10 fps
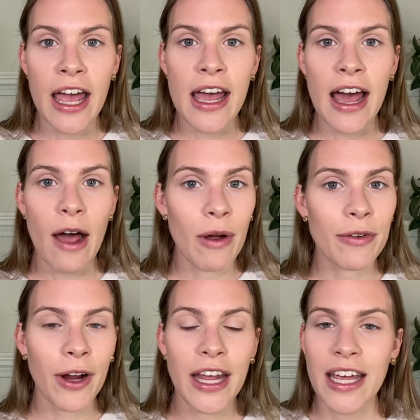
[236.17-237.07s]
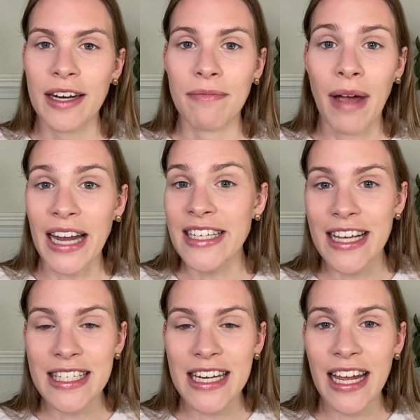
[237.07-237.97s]
However, in my
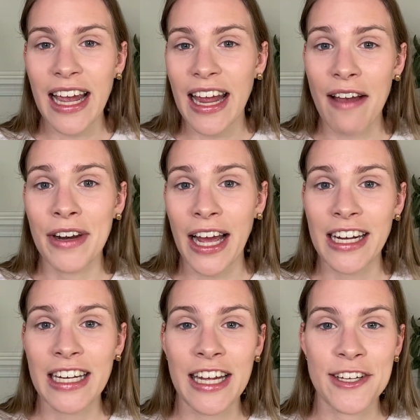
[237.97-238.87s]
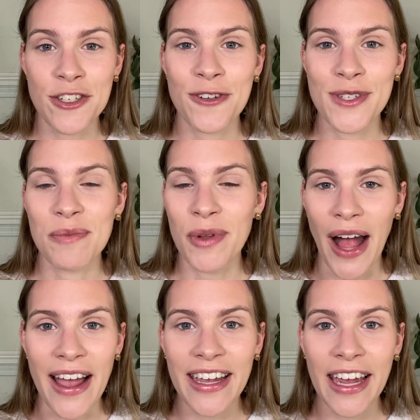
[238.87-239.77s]
testing, I haven't had any issues
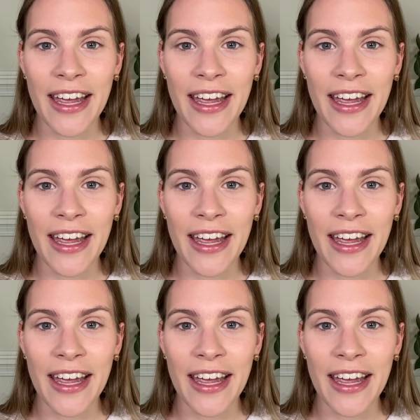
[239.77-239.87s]
applying it